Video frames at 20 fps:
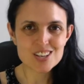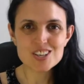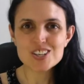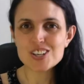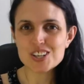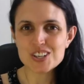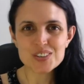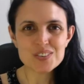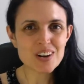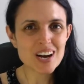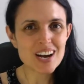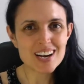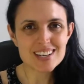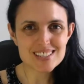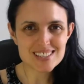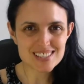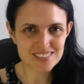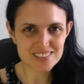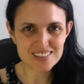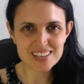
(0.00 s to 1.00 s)
You are
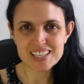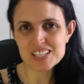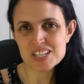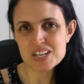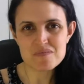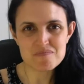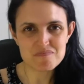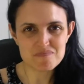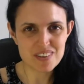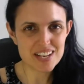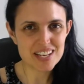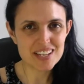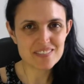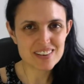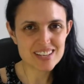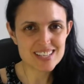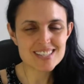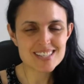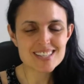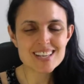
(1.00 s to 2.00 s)
doing
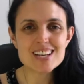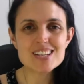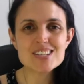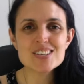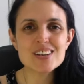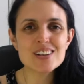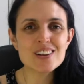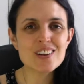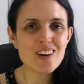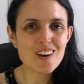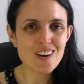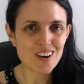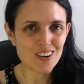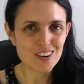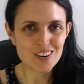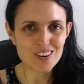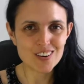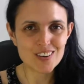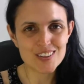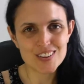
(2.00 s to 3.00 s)
manifestation
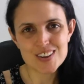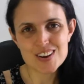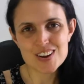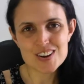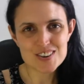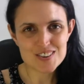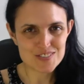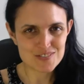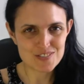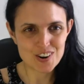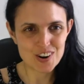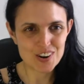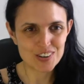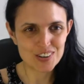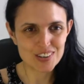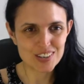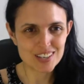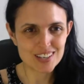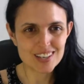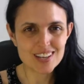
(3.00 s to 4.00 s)
all
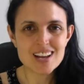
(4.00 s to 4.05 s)
wrong.